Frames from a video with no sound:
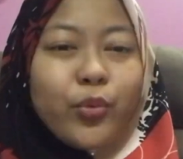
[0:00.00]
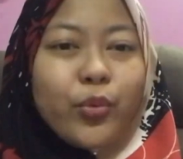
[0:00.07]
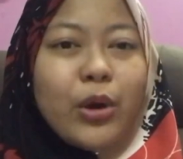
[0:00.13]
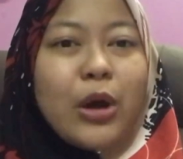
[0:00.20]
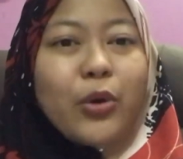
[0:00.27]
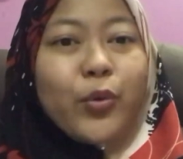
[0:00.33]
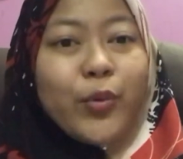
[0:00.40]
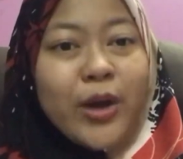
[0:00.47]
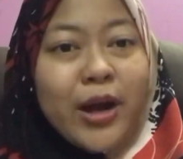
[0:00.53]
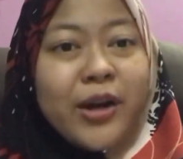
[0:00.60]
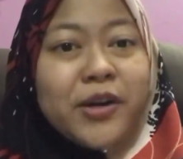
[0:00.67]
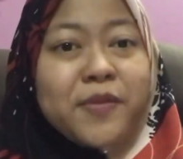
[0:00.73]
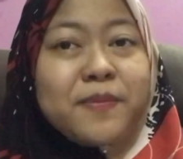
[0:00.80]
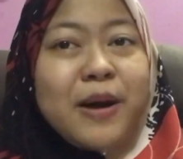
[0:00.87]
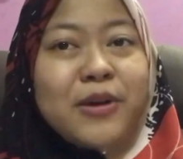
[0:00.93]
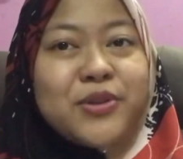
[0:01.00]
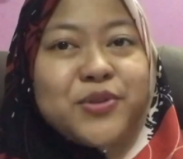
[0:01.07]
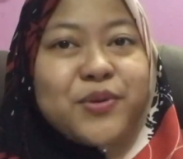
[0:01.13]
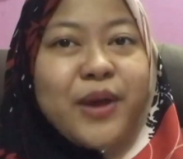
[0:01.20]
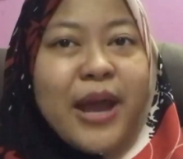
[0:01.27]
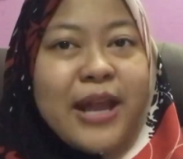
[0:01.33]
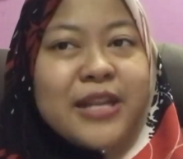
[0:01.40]
We are about to
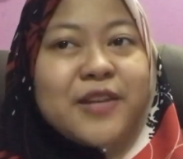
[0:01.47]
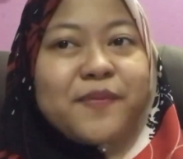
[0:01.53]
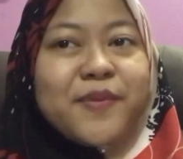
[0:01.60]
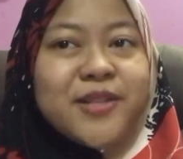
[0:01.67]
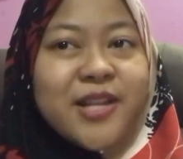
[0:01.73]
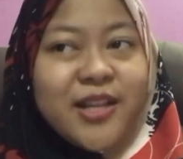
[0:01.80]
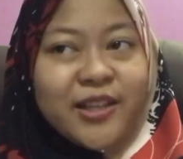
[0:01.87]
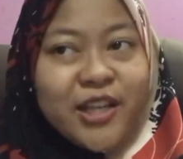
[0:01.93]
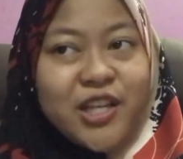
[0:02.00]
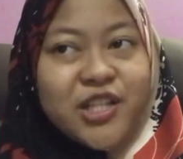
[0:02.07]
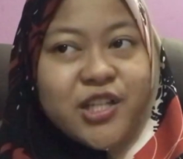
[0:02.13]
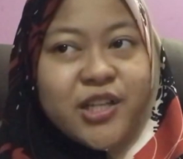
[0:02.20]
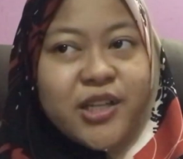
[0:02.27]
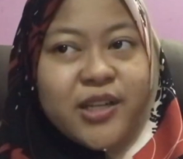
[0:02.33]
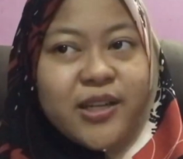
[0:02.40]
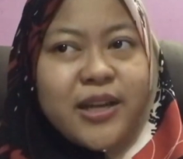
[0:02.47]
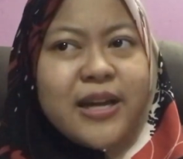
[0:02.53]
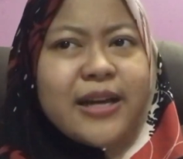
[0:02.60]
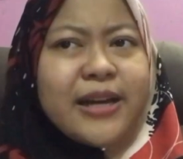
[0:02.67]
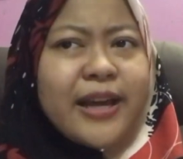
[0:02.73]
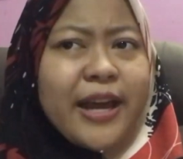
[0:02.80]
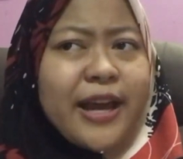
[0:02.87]
end the presentation.
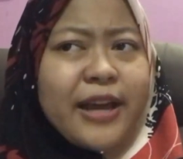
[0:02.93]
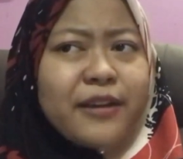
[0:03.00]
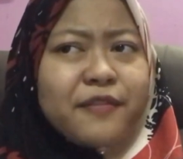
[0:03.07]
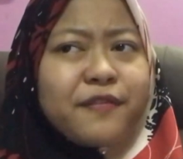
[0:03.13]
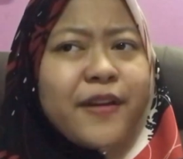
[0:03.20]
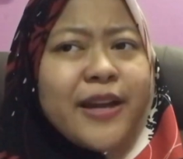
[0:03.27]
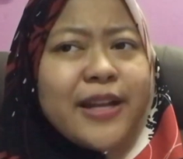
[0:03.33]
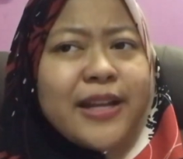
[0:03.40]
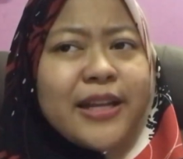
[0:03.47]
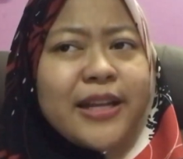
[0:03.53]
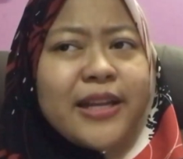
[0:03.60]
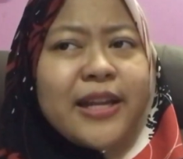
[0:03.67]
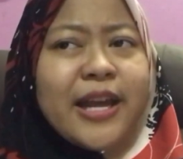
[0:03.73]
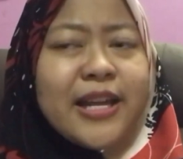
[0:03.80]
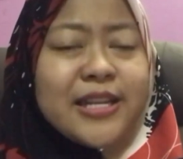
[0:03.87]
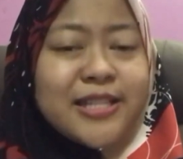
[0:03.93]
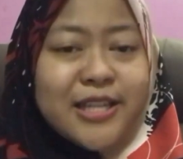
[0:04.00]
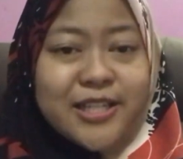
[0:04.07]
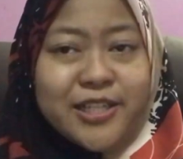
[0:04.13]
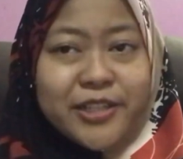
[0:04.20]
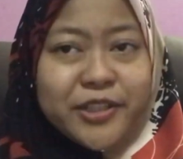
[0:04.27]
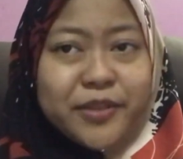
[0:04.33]
And finally, ladies and
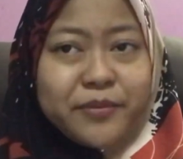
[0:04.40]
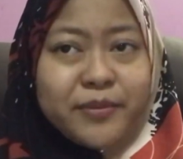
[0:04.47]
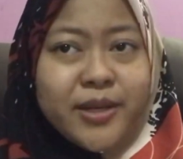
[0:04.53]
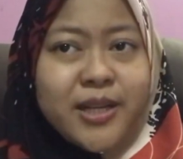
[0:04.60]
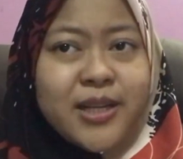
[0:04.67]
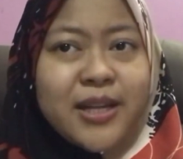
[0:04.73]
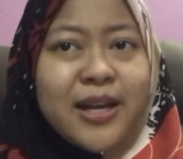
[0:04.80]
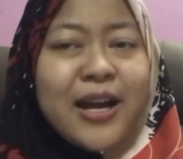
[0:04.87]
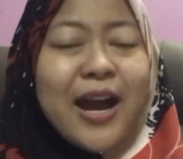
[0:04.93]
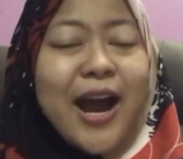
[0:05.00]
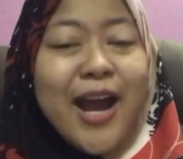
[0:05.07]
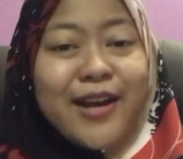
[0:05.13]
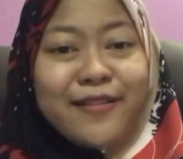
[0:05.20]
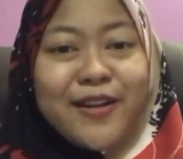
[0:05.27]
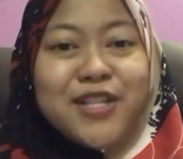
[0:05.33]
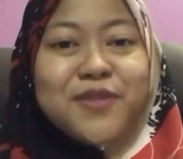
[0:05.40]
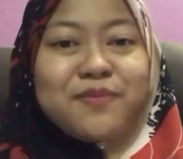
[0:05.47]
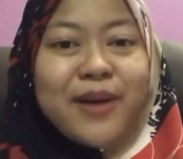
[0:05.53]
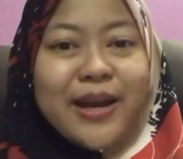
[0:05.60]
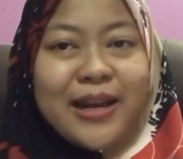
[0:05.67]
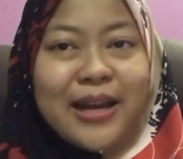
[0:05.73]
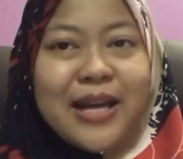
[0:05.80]
gentlemen, I reach my
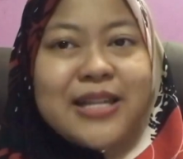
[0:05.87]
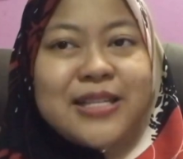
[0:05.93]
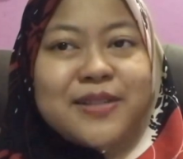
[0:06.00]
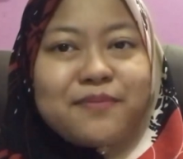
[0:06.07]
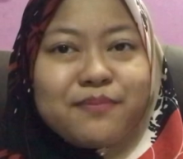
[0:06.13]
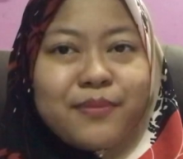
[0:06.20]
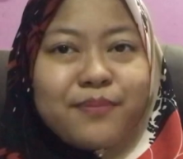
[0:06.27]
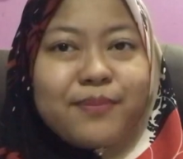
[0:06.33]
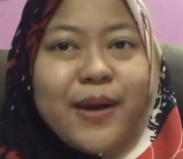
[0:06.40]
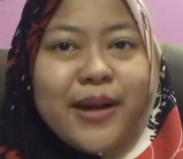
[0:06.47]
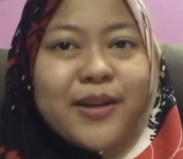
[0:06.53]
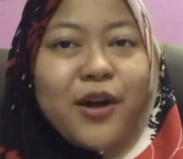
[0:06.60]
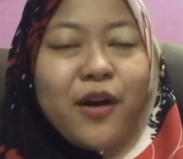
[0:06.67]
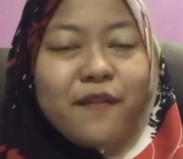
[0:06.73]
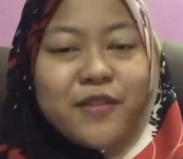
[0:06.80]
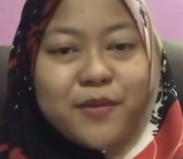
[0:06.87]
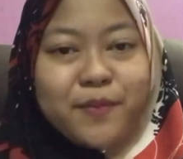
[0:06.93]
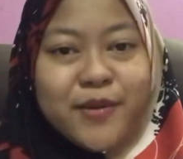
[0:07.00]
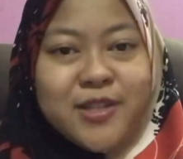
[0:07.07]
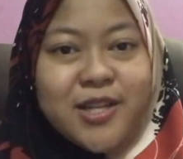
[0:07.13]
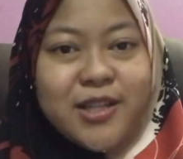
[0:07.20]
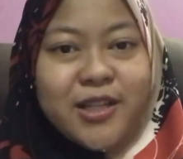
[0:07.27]
last part of the
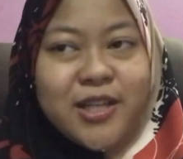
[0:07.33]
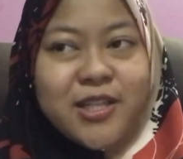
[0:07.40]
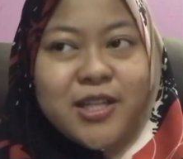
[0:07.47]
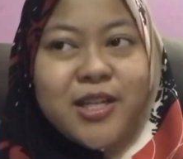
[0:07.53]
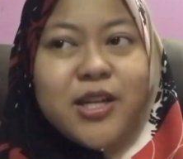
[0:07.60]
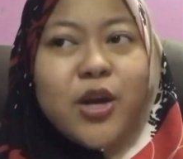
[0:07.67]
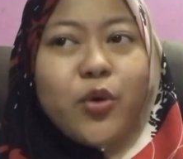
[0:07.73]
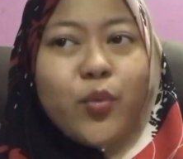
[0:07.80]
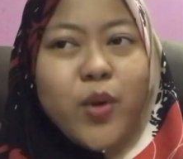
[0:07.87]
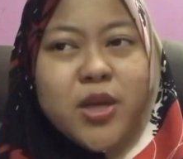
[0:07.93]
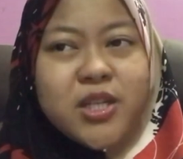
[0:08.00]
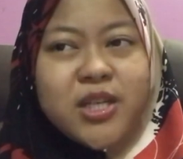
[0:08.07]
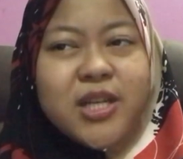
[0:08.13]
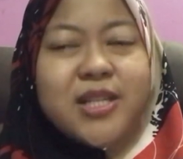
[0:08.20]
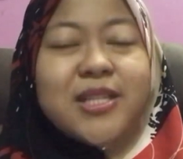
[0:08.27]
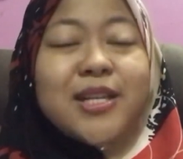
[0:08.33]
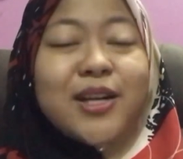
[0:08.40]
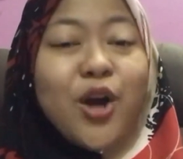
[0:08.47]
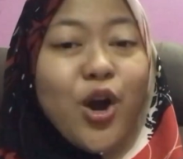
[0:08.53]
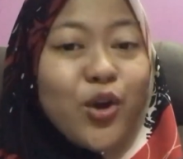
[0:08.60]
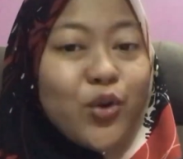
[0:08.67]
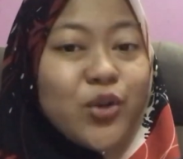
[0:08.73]
presentation, which is the
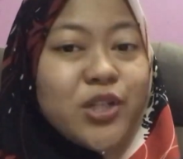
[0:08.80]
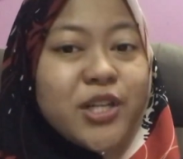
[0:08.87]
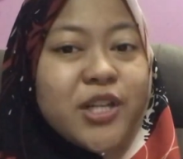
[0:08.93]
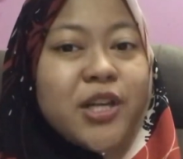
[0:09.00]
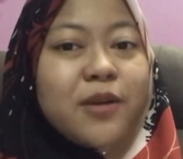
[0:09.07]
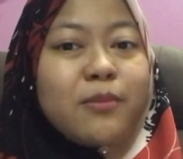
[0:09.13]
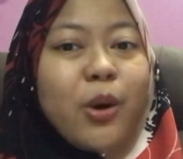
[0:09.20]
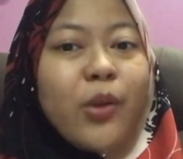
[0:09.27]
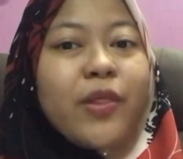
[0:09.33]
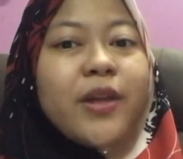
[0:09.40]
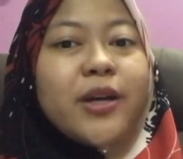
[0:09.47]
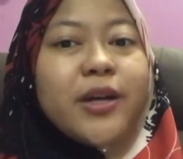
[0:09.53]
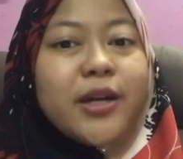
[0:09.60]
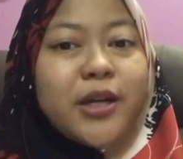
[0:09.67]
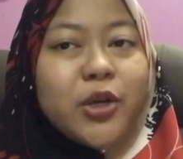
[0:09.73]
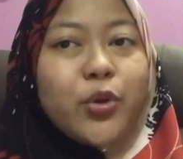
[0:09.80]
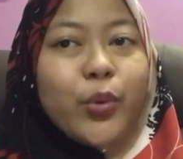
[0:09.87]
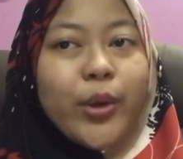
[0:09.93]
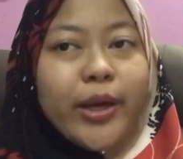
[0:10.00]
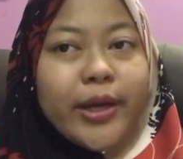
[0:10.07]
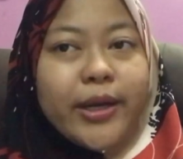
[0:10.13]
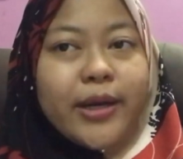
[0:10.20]
conclusion about the
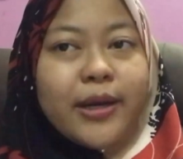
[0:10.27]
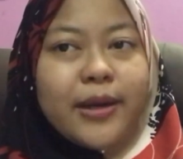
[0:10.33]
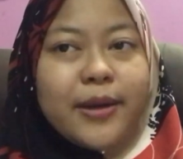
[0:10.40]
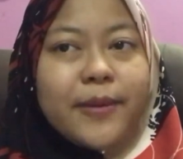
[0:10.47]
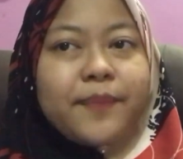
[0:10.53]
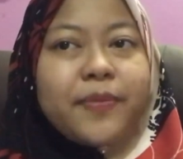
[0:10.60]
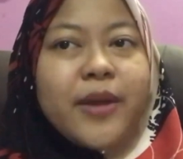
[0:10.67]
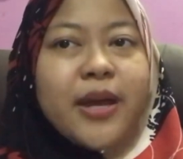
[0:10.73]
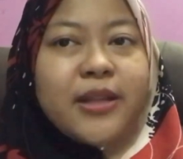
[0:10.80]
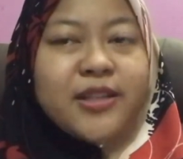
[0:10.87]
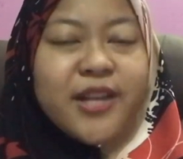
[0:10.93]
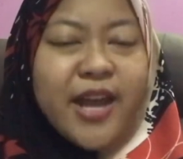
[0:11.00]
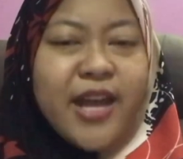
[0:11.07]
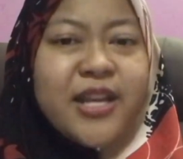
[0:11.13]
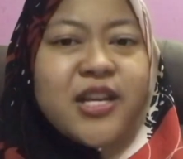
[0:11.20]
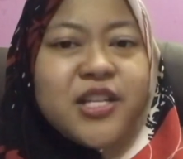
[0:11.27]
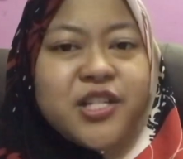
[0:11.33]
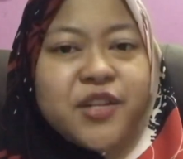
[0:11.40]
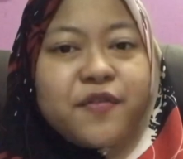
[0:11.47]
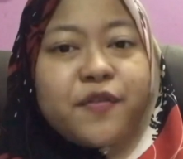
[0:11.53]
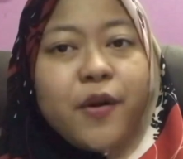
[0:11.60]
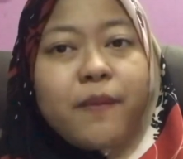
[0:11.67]
earthquake. The energy
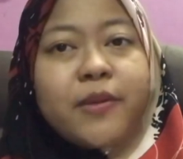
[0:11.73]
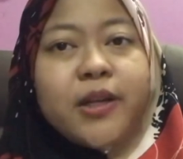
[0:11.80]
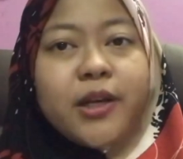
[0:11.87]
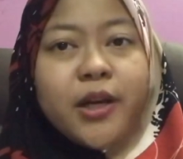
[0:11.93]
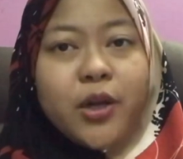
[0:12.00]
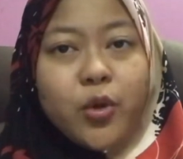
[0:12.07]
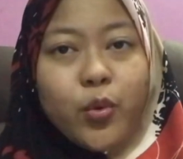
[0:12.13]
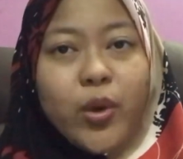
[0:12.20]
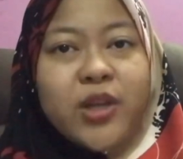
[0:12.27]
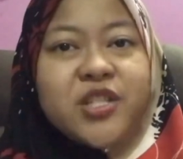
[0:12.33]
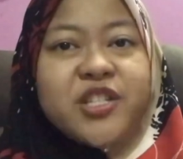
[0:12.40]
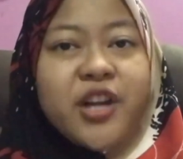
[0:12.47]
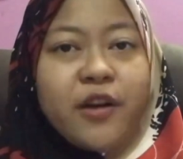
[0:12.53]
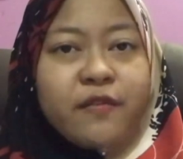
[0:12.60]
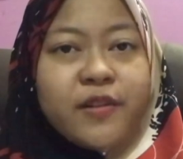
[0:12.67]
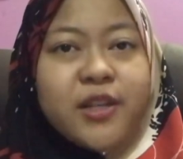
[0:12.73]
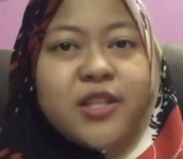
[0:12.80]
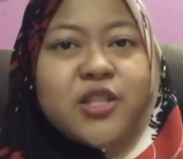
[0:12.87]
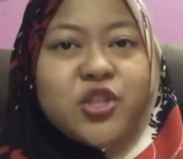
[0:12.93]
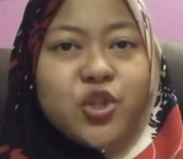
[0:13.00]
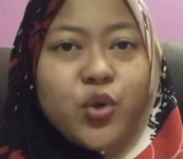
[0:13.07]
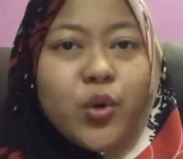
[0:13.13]
from the earthquake travels
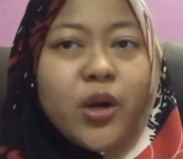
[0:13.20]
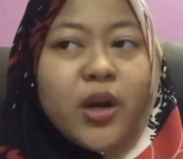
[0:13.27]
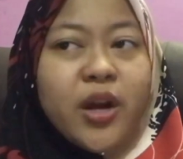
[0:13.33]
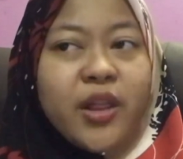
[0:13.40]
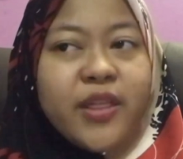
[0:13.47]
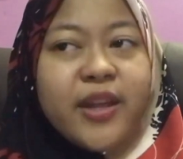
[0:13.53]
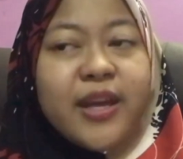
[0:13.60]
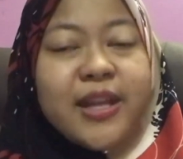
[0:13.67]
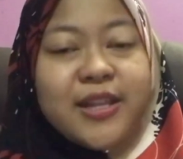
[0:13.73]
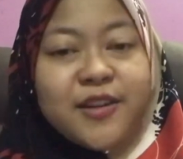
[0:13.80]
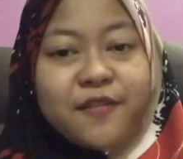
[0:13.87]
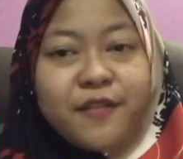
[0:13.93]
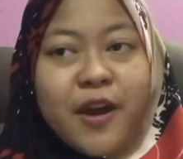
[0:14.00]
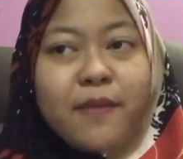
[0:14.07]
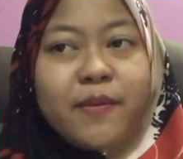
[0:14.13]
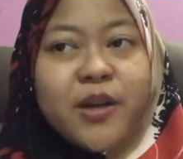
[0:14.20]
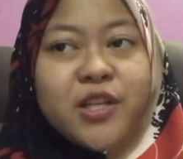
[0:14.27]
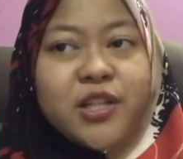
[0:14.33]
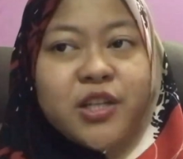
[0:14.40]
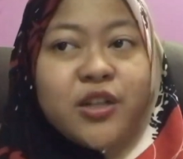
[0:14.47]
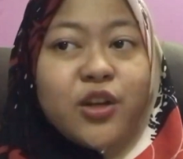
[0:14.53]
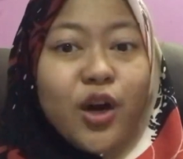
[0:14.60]
through Earth in the
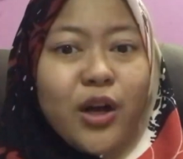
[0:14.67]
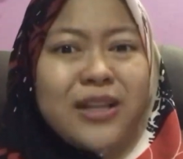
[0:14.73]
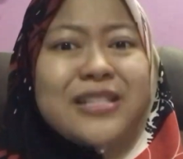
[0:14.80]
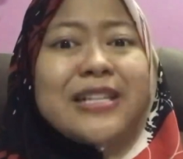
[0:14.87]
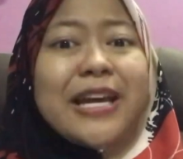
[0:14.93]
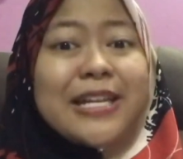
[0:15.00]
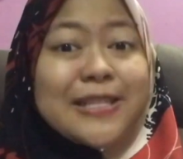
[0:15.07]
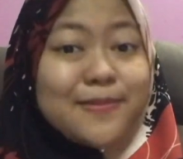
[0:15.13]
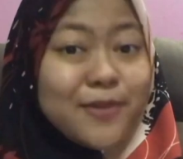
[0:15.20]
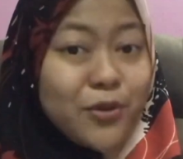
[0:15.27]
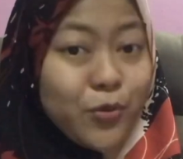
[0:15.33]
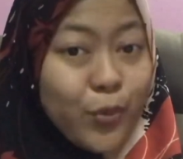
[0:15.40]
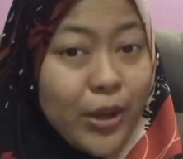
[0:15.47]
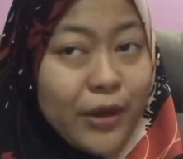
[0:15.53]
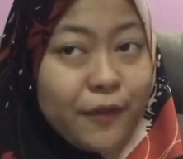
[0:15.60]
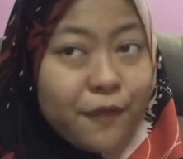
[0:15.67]
vibration called seismic wave.